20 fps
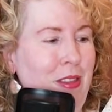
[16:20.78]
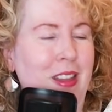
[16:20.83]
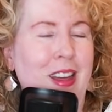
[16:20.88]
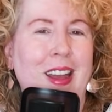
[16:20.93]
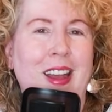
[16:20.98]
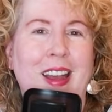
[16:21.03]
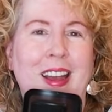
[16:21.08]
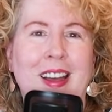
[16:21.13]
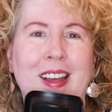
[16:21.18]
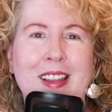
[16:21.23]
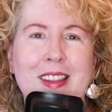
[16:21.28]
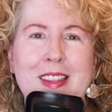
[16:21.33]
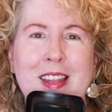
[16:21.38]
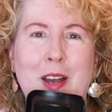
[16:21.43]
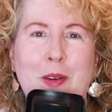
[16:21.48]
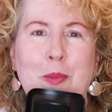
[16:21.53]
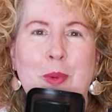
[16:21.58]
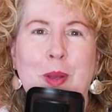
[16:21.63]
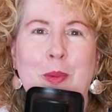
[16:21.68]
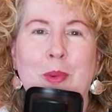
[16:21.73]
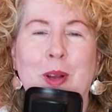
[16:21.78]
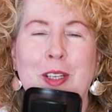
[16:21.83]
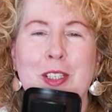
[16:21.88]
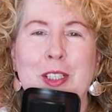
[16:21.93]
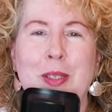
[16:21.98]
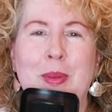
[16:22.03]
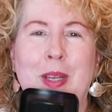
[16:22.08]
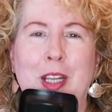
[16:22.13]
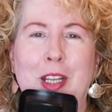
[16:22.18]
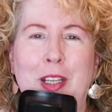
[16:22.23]
thing that we want
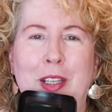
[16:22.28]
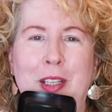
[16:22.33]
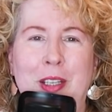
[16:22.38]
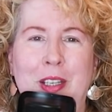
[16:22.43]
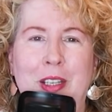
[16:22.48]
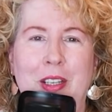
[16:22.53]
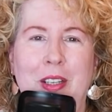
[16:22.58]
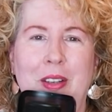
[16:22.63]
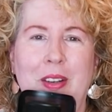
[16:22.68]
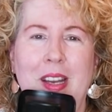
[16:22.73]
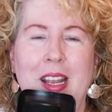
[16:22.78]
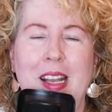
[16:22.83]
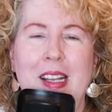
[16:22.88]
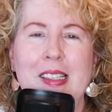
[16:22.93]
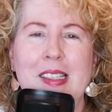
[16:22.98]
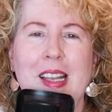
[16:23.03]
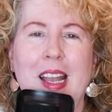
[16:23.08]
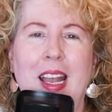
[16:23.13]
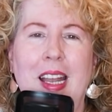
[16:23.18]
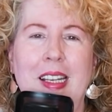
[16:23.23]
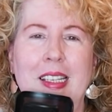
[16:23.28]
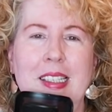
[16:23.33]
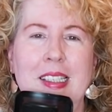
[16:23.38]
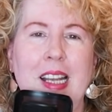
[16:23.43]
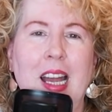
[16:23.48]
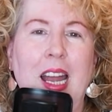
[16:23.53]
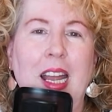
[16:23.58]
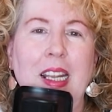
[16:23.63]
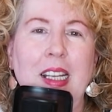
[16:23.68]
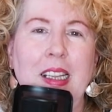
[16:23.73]
to include is a
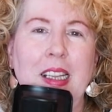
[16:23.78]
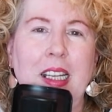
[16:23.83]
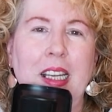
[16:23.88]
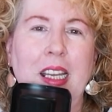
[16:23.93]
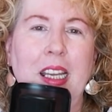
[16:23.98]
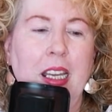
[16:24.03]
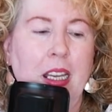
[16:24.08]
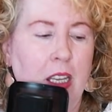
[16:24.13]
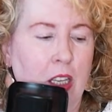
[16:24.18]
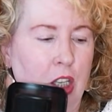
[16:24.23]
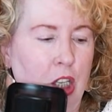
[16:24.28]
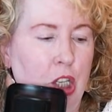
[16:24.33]
tightly